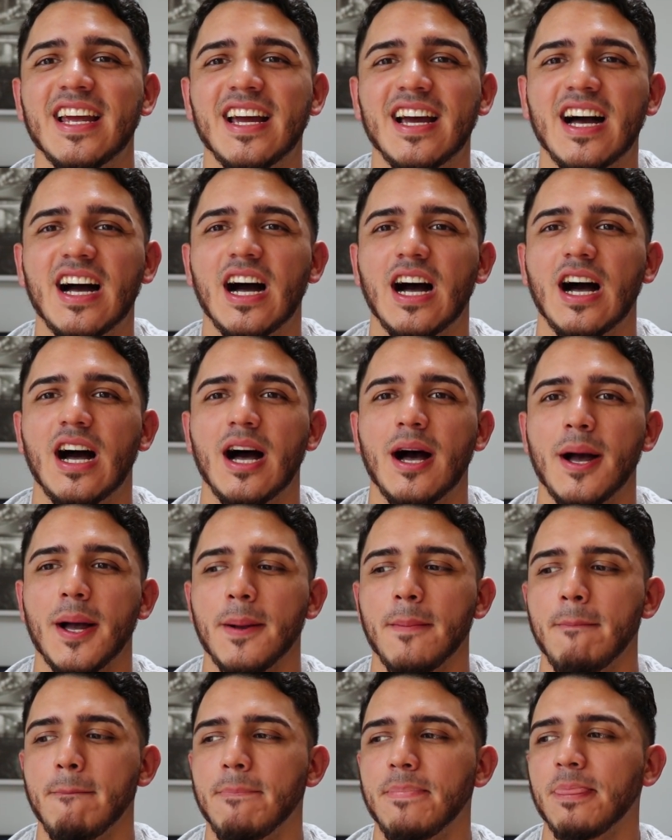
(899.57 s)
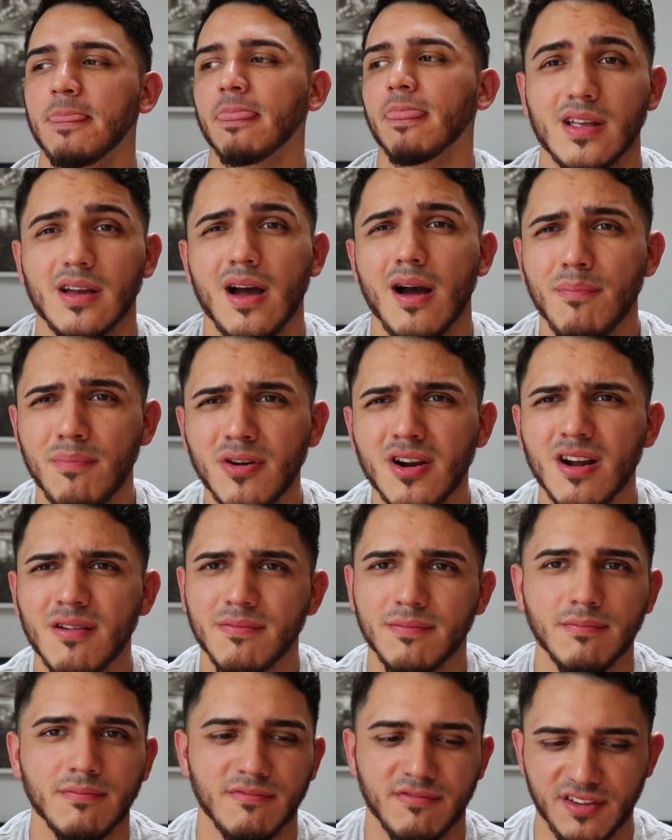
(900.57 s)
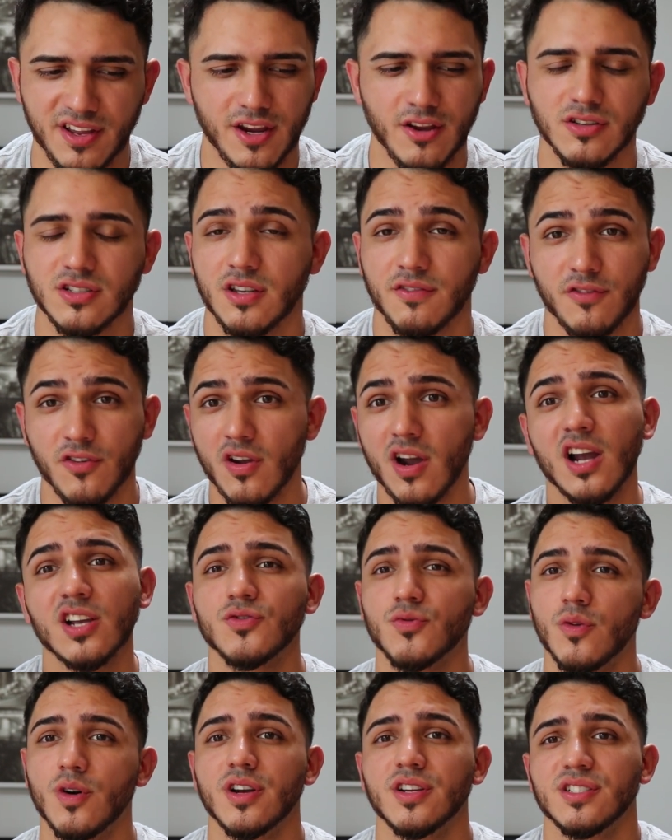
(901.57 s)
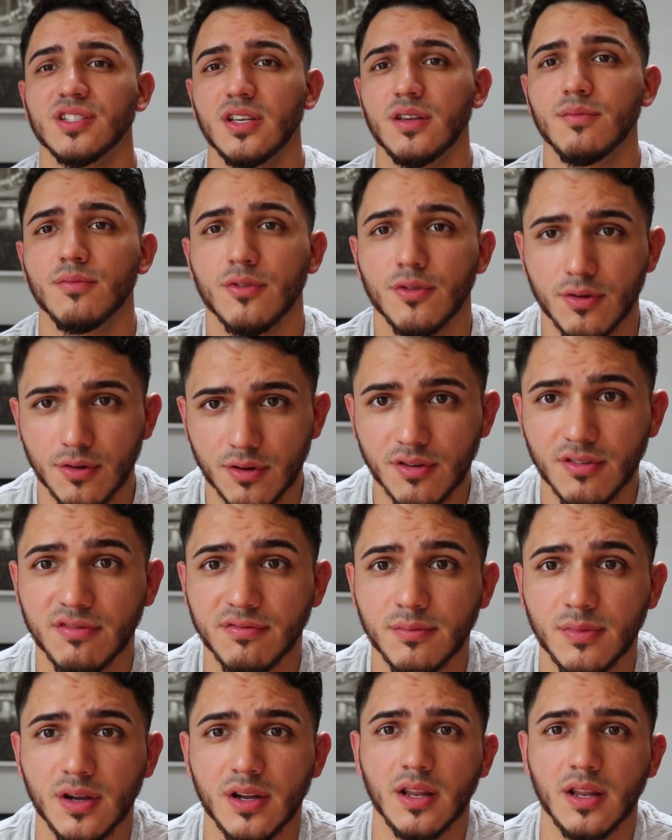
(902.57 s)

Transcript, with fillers: Uh, I'll put up videos if you guys want to see more of my